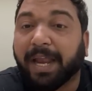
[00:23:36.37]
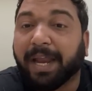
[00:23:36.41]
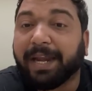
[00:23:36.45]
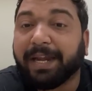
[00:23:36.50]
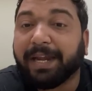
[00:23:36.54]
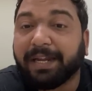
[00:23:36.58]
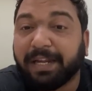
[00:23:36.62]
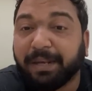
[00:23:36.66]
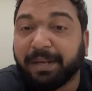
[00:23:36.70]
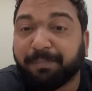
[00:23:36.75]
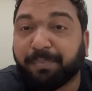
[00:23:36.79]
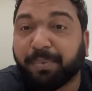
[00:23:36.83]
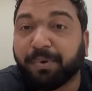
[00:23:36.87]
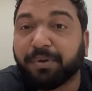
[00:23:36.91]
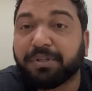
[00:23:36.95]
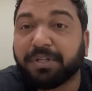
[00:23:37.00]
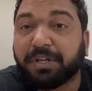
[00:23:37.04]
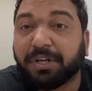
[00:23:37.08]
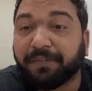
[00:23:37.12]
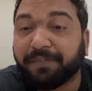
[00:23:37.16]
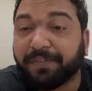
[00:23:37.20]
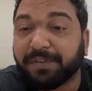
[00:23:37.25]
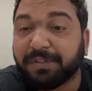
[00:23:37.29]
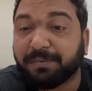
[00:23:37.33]

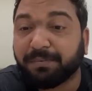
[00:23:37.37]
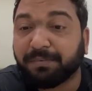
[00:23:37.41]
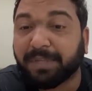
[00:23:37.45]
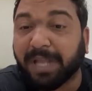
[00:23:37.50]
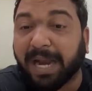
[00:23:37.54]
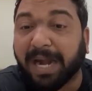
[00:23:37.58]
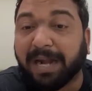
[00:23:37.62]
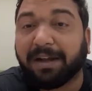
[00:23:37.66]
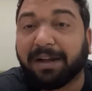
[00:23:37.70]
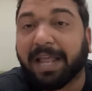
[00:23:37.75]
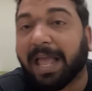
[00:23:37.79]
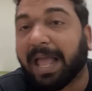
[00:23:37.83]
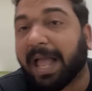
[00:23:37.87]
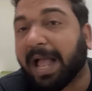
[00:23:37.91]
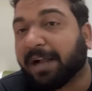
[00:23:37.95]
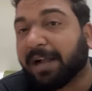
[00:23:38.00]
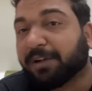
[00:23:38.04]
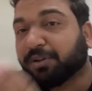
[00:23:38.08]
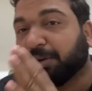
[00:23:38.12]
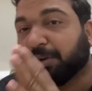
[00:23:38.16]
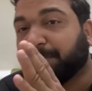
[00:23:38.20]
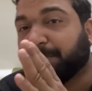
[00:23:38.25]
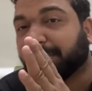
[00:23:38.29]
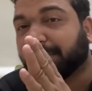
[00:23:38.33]
anti-positivism that
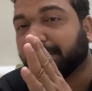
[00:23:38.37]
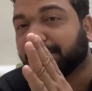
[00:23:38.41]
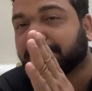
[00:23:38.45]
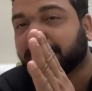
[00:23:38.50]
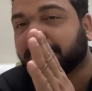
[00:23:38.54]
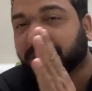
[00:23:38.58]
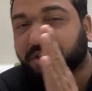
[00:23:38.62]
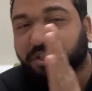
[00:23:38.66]
actually becomes